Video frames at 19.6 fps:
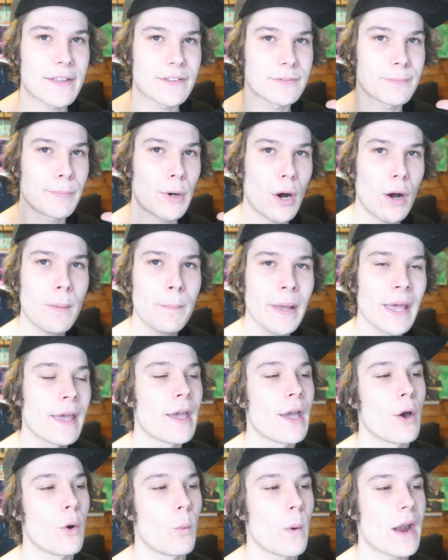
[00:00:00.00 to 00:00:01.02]
as Pop,
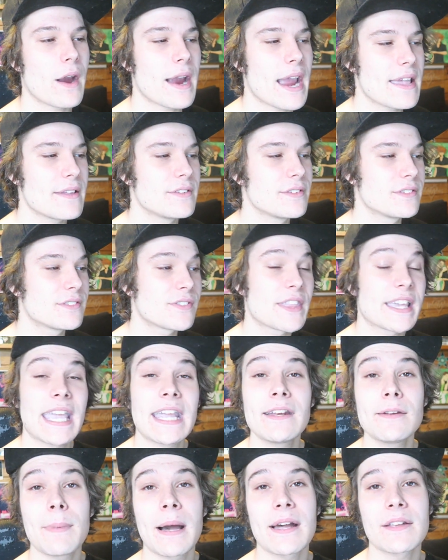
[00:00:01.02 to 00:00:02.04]
whereas the
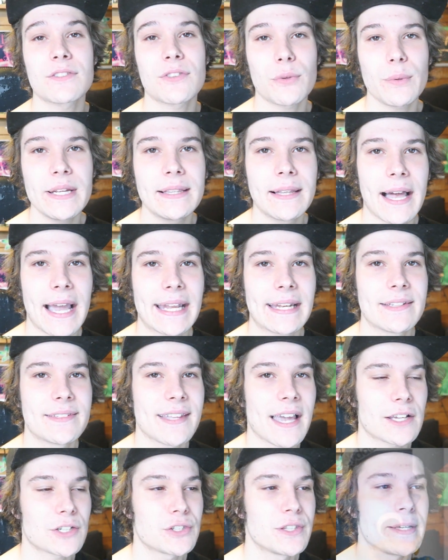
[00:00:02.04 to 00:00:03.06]
Kingdom Hearts 3 line is
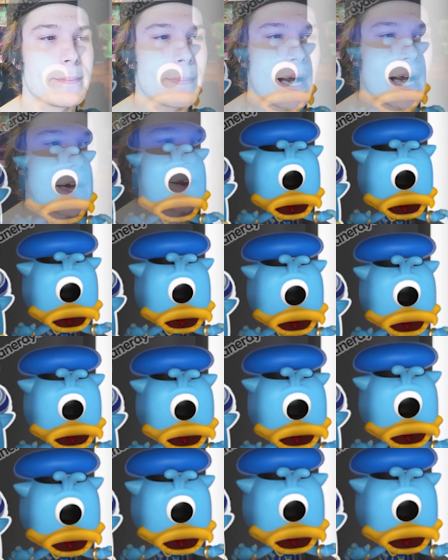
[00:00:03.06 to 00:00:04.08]
actually part of
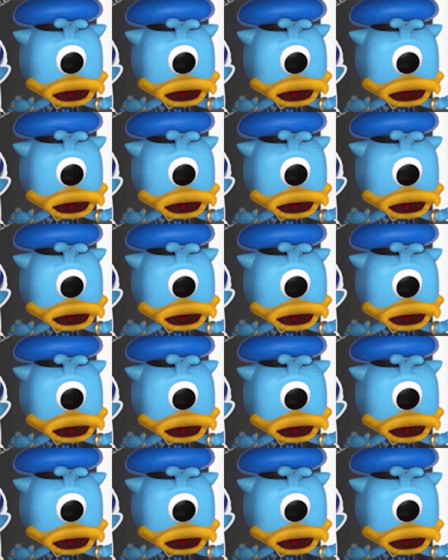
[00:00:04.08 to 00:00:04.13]
Funko